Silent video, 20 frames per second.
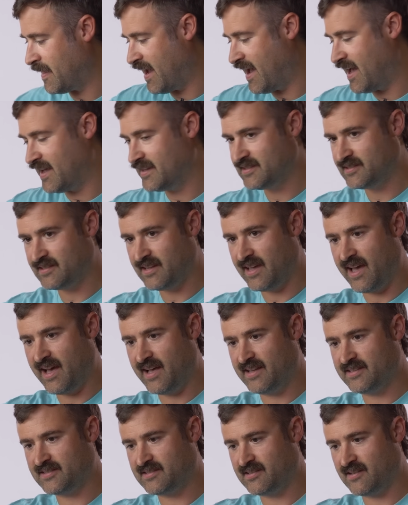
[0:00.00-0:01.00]
as
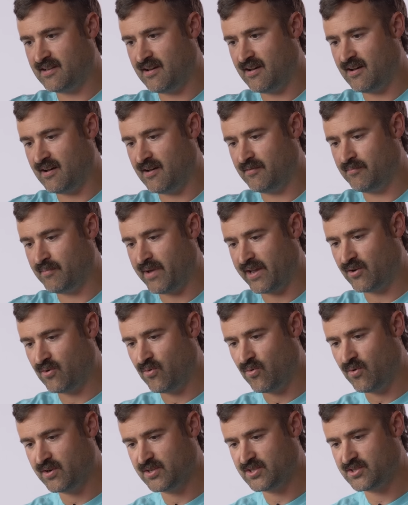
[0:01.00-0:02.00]
my
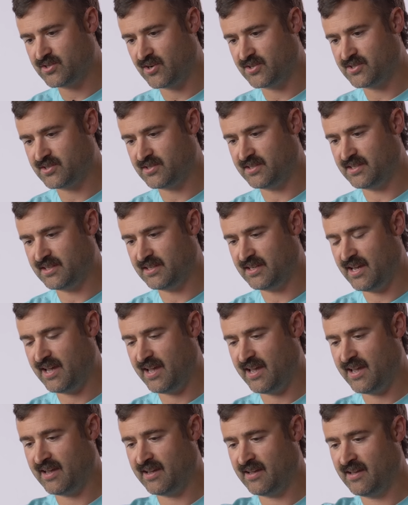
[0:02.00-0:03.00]
chord starts to
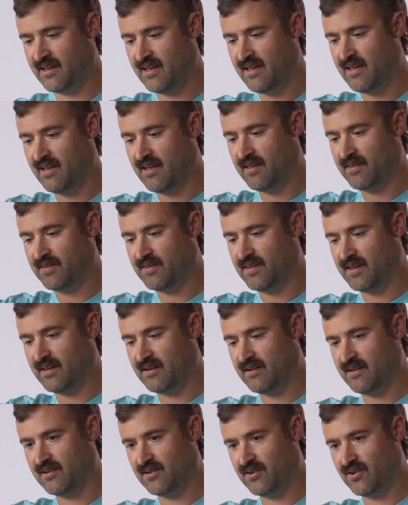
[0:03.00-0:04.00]
decay,
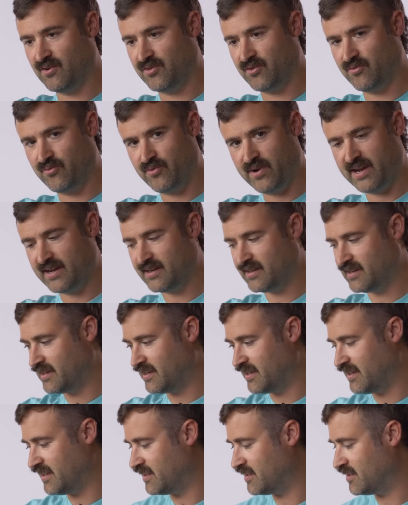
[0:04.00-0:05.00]
then the rate
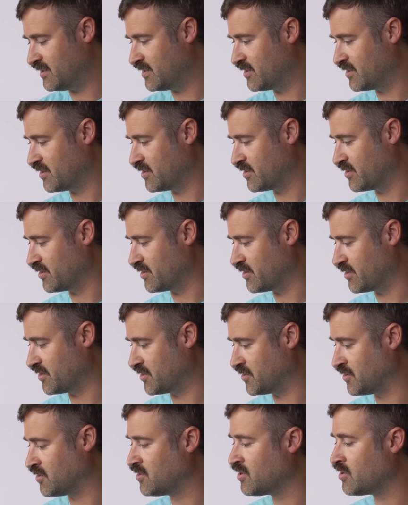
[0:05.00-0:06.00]

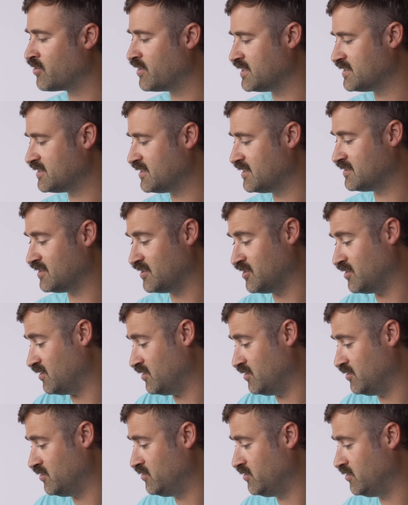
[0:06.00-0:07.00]
increases, and
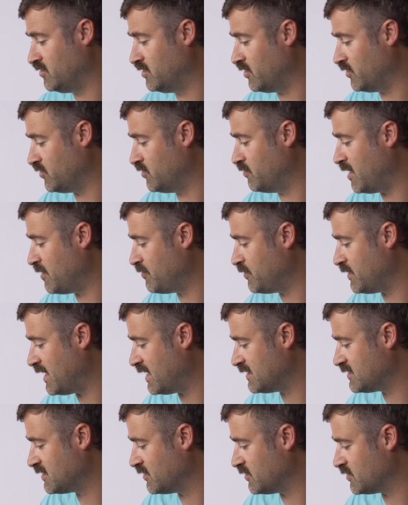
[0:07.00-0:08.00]
you might be
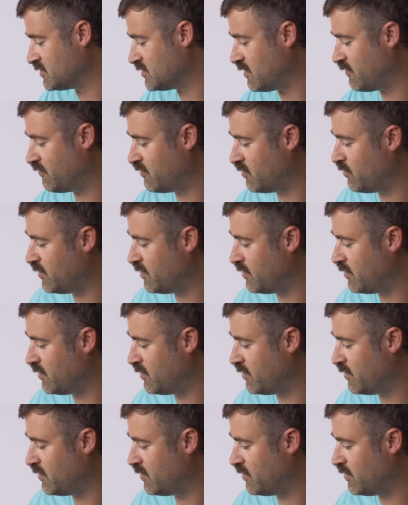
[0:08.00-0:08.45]
asking yourself, well,